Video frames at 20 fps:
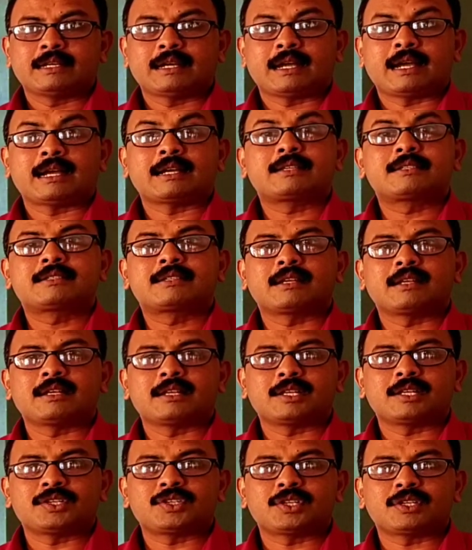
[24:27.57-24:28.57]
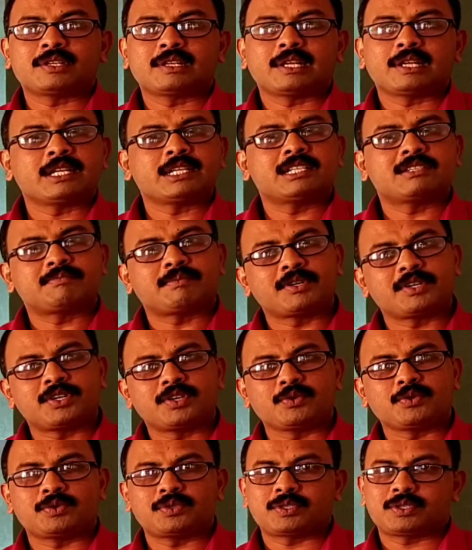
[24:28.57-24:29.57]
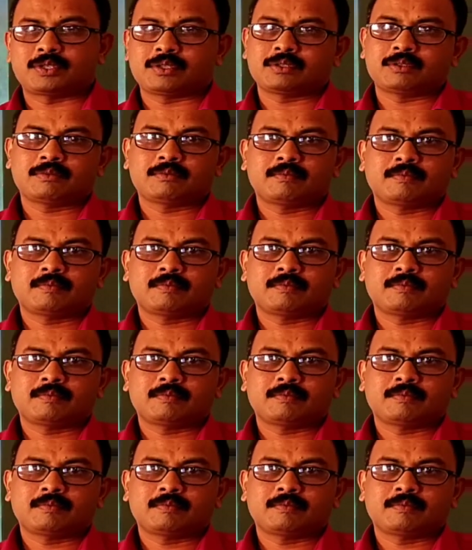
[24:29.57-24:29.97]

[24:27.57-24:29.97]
acceleration is produced.